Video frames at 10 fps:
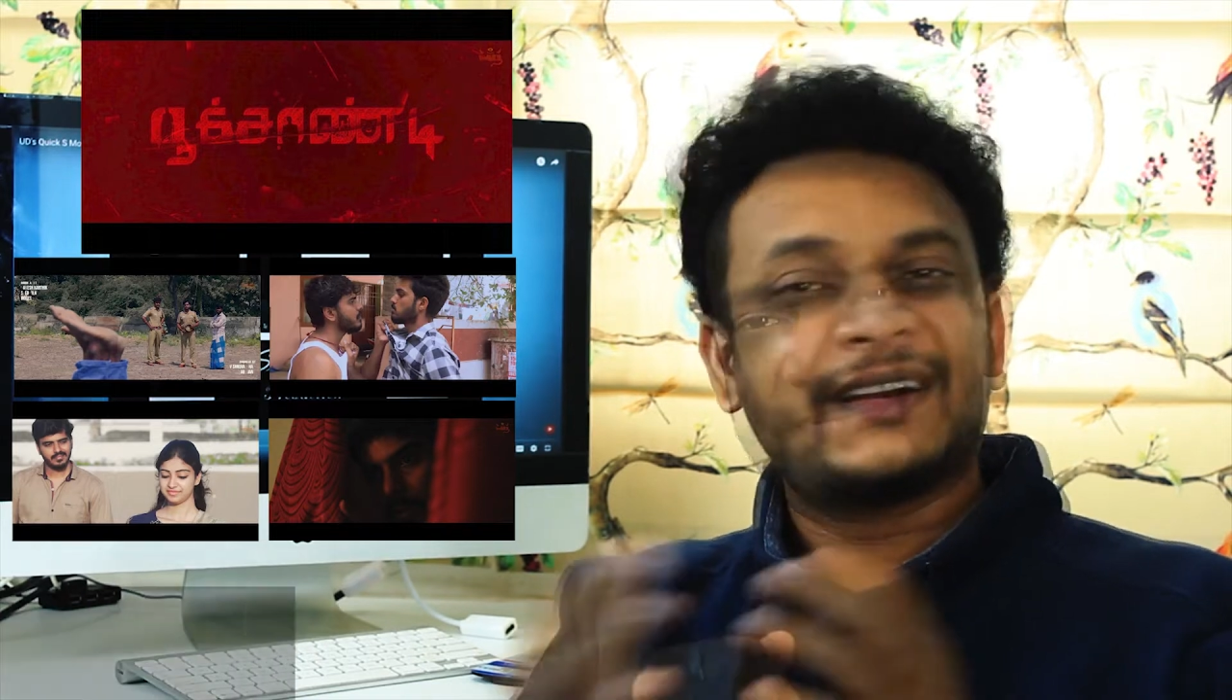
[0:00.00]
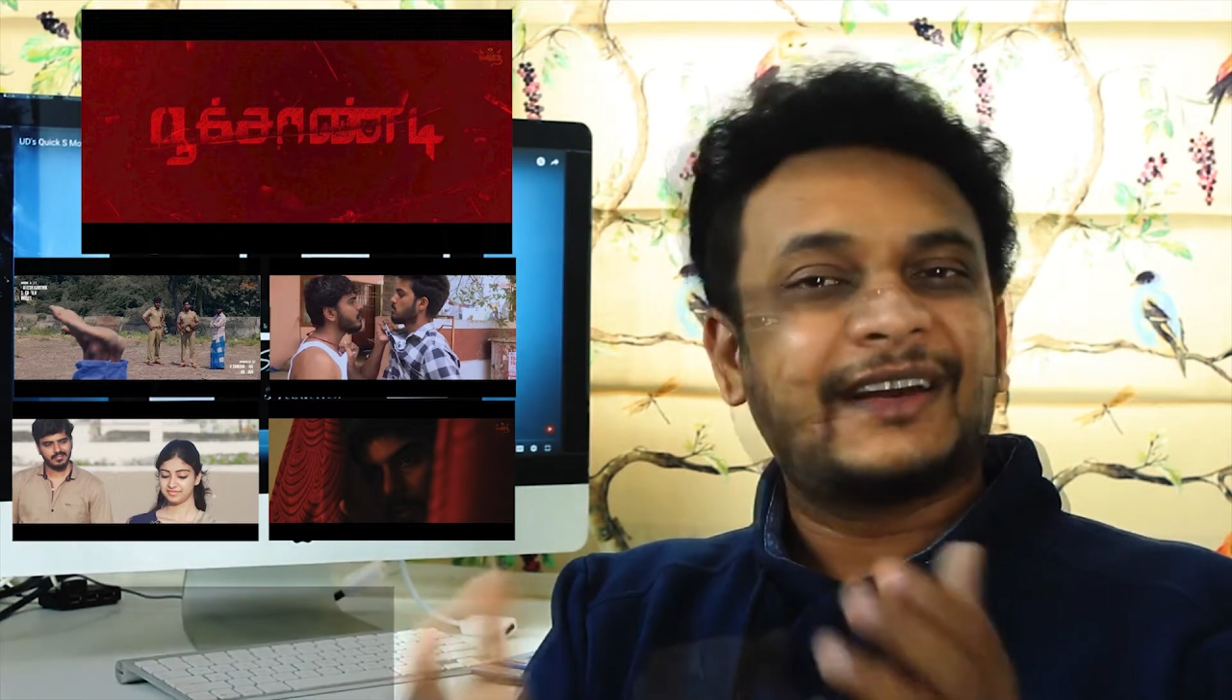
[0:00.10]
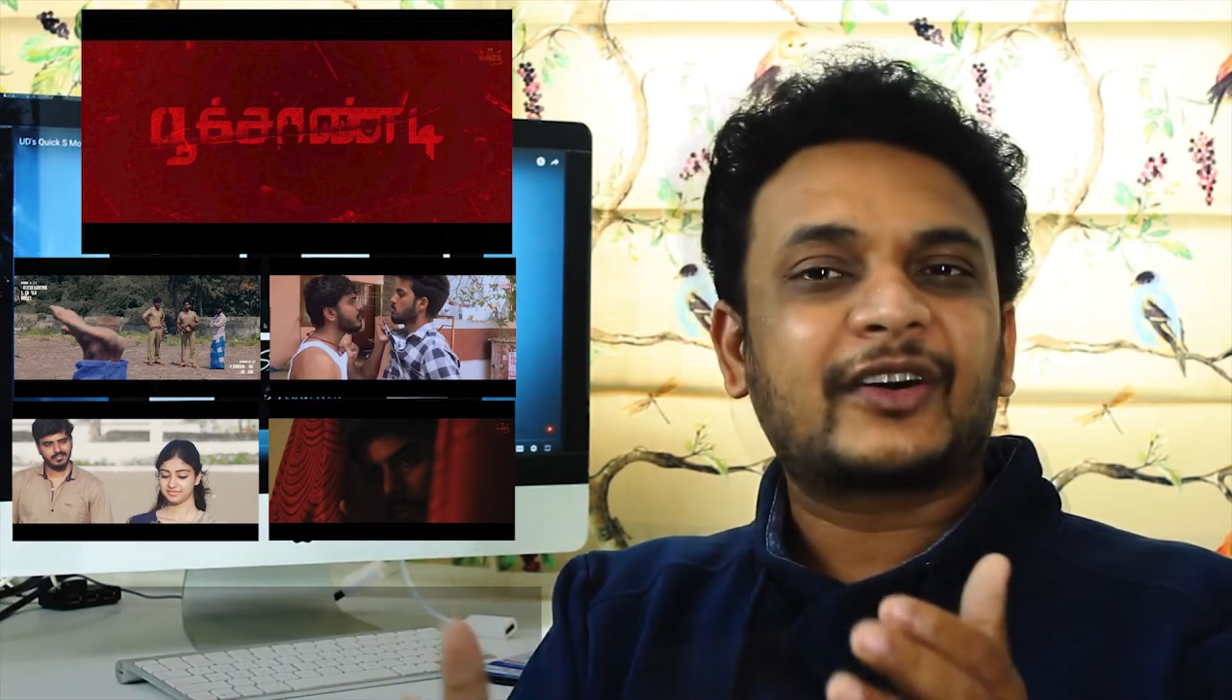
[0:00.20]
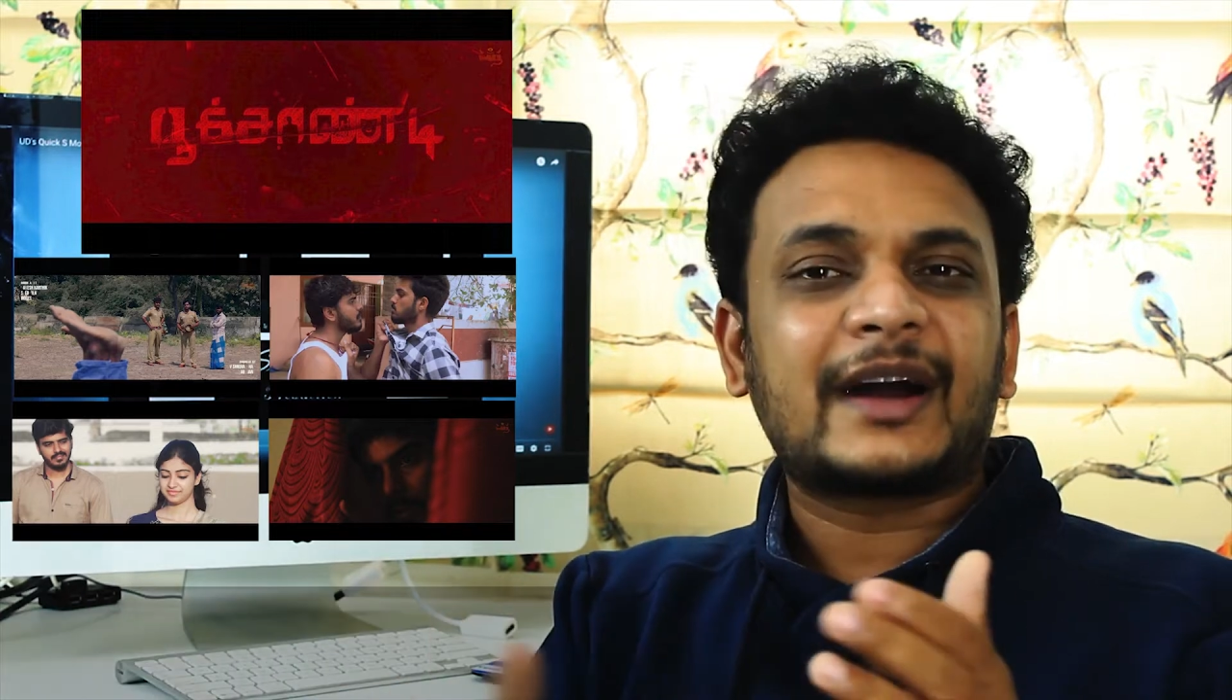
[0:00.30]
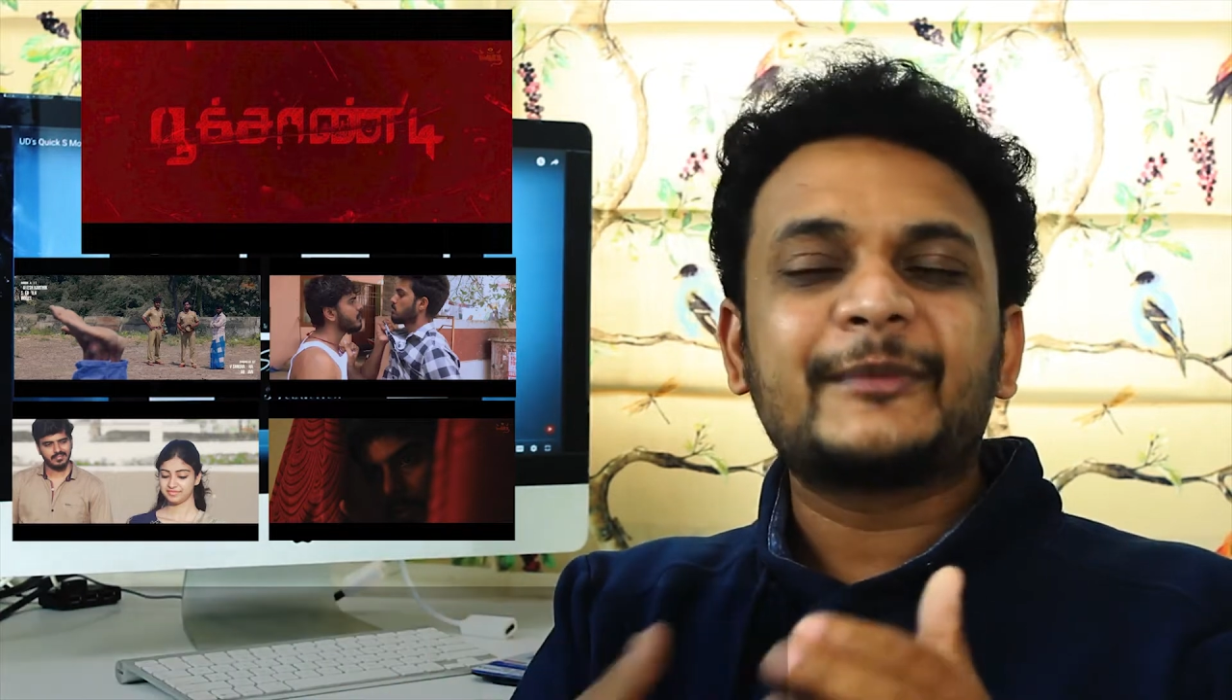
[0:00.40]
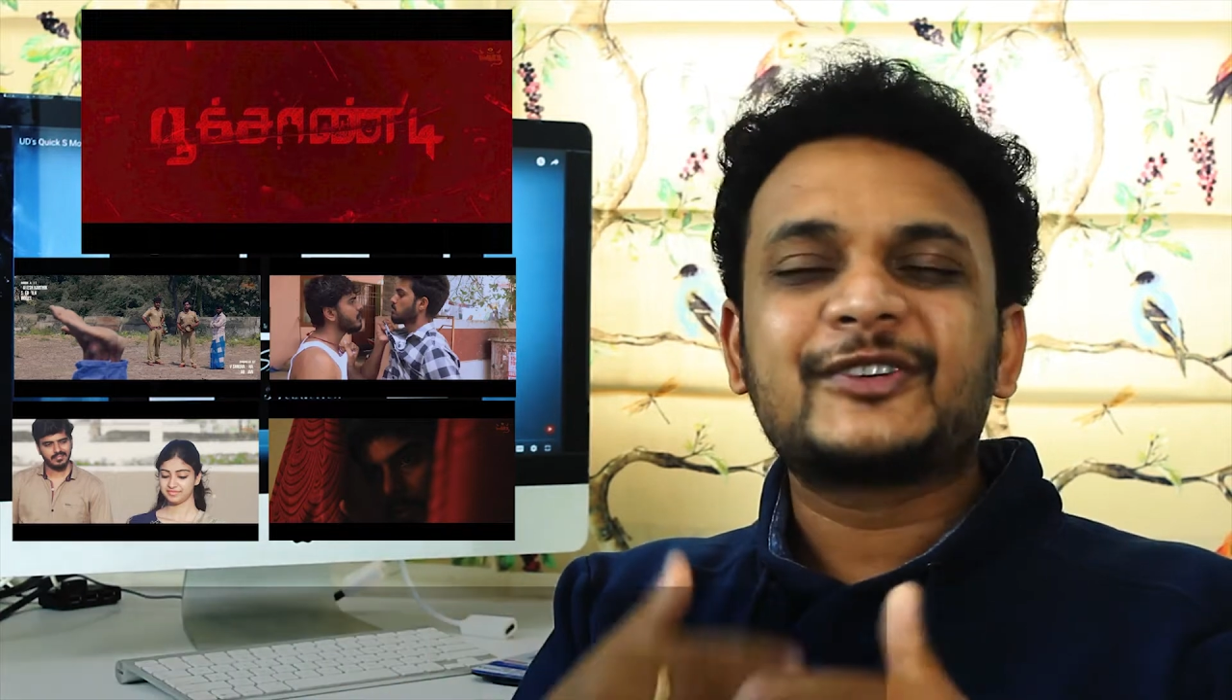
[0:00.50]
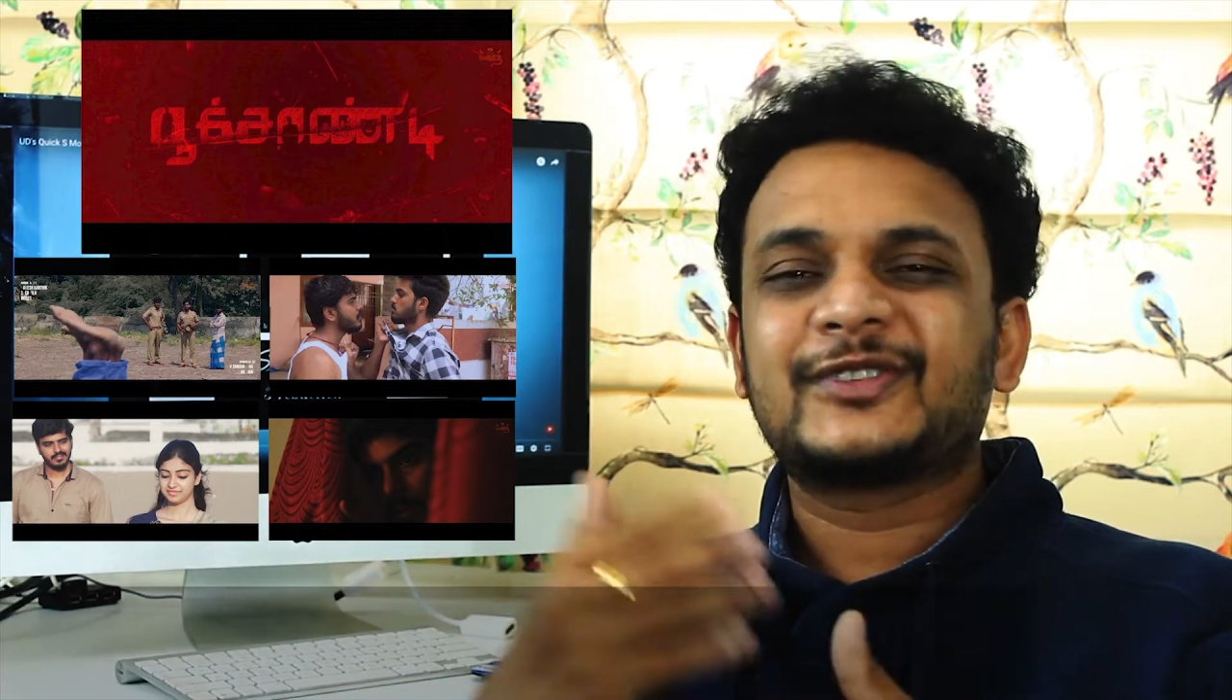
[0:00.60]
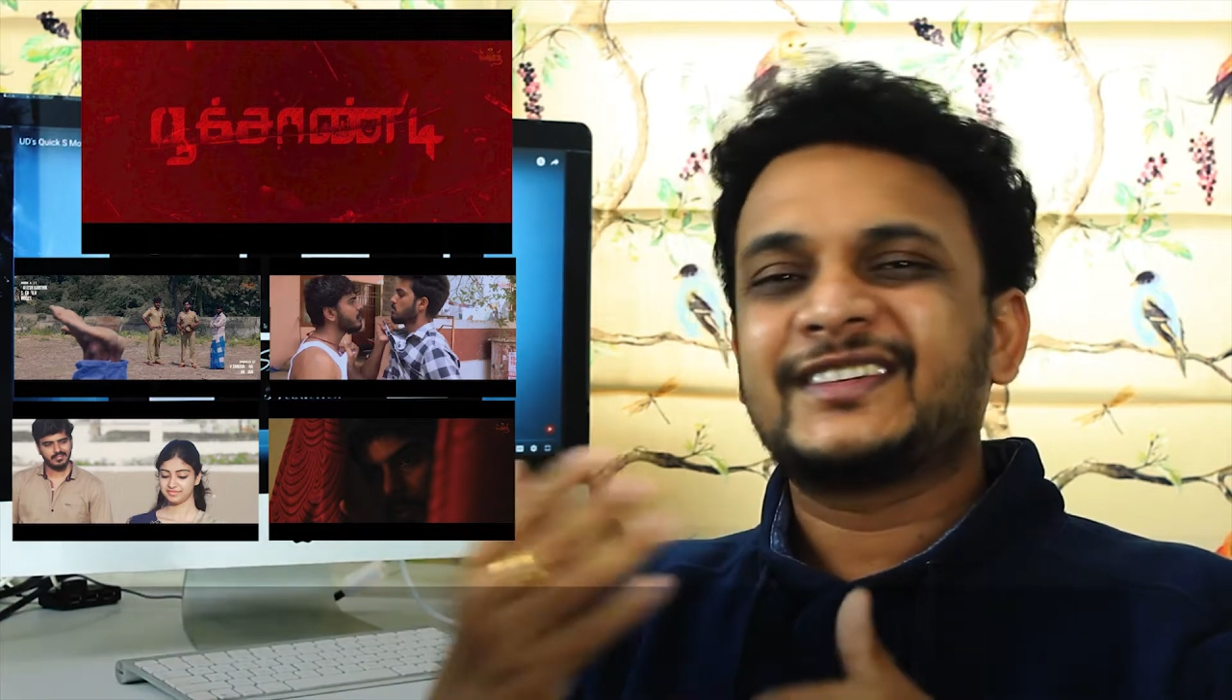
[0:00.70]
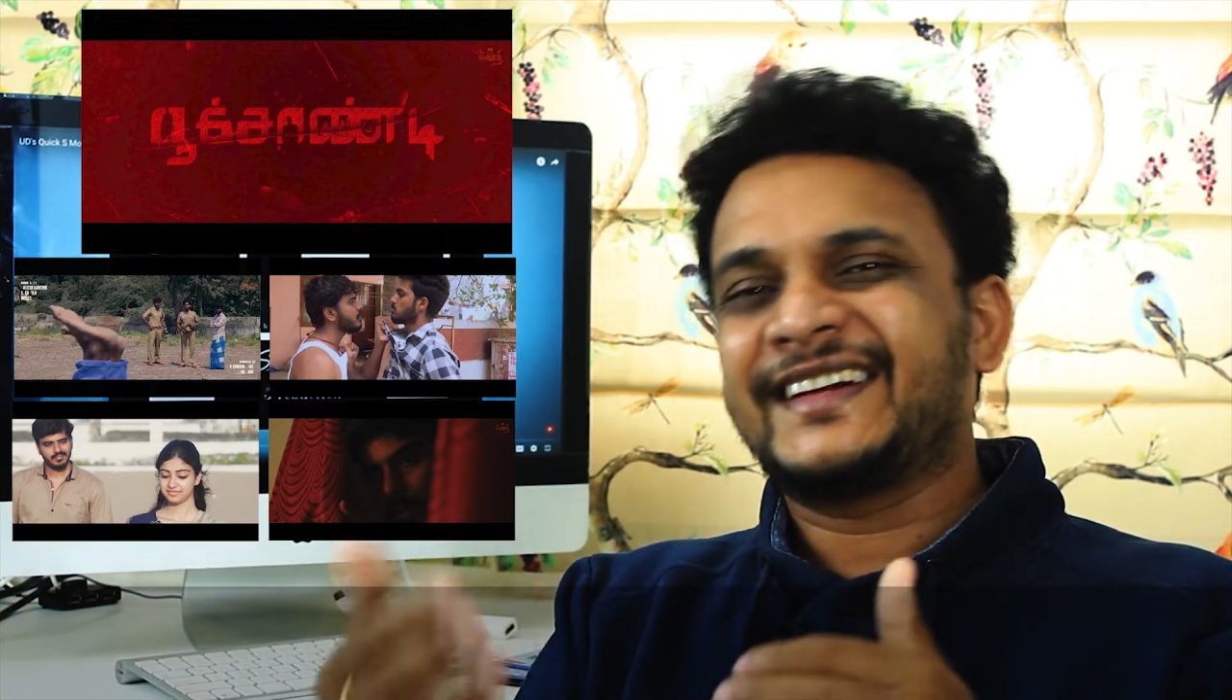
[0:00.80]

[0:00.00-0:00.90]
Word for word: Now coming to the